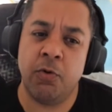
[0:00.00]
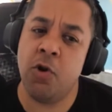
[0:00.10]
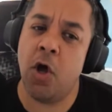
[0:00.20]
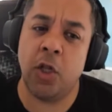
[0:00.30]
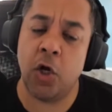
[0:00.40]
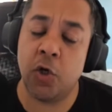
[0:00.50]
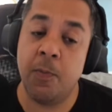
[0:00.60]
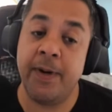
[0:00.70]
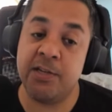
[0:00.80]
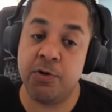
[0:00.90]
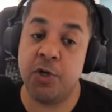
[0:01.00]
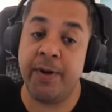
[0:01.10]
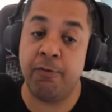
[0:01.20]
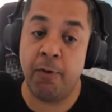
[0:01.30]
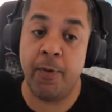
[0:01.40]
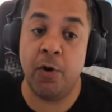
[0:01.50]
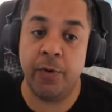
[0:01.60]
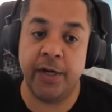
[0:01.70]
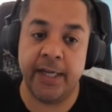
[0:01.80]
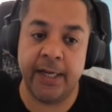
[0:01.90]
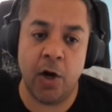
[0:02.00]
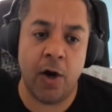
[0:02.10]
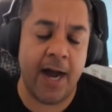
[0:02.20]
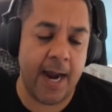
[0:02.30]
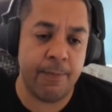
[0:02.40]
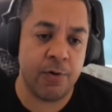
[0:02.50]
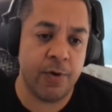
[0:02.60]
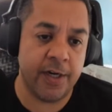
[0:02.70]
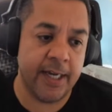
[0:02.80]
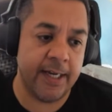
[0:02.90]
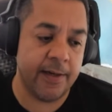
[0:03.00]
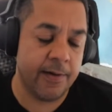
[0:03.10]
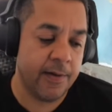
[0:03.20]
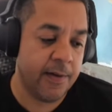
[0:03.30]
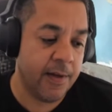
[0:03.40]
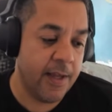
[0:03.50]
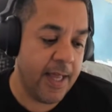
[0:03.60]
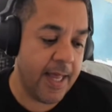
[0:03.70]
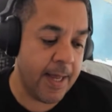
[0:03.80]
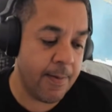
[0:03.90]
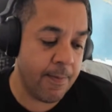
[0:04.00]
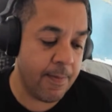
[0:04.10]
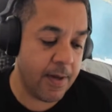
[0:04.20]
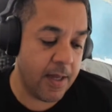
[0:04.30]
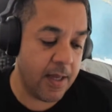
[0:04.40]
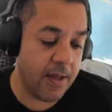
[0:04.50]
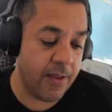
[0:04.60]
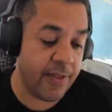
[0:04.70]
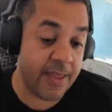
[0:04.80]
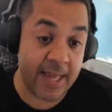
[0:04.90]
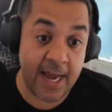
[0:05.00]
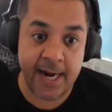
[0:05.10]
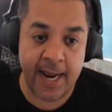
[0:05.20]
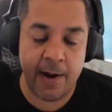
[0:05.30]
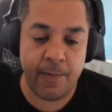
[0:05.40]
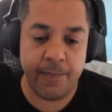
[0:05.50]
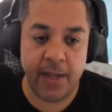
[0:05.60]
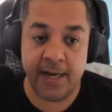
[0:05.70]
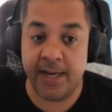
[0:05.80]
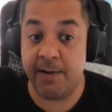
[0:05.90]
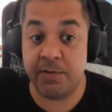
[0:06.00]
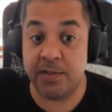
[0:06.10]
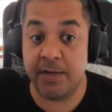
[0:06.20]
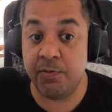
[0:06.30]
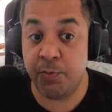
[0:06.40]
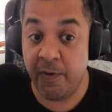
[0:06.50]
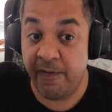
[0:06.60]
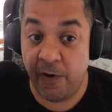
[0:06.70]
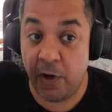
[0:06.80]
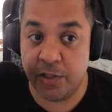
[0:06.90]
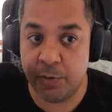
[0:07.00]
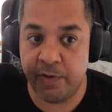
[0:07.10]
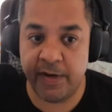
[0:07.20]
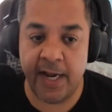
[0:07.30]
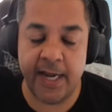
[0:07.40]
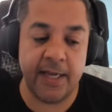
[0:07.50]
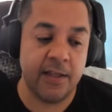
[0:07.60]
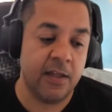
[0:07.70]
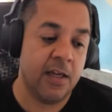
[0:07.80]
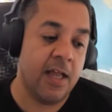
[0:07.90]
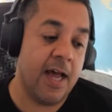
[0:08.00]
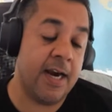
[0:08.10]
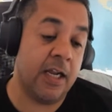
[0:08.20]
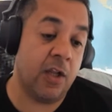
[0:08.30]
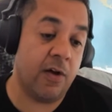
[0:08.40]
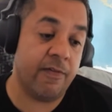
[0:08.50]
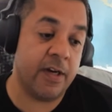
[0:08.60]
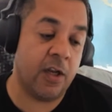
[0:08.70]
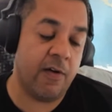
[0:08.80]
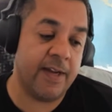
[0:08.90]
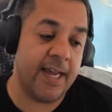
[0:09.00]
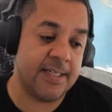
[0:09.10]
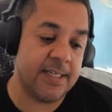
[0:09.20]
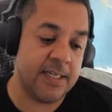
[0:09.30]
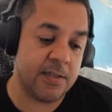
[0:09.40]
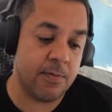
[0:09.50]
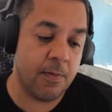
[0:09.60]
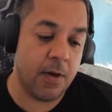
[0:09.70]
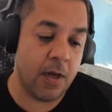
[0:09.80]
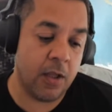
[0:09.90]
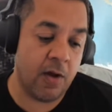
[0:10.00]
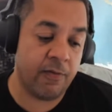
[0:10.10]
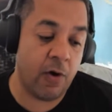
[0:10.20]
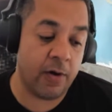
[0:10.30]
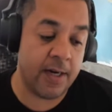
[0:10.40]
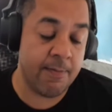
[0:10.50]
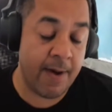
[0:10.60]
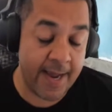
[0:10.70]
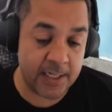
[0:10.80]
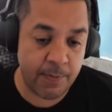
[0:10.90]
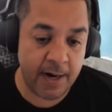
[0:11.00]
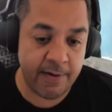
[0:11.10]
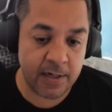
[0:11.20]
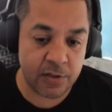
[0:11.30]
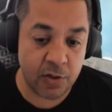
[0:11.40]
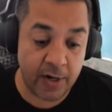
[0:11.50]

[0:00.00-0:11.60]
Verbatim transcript: Not a lot of companies are doing remote working or hybrid working than they are now, and we were forced to overnight. And in a lot of cases, in my experience.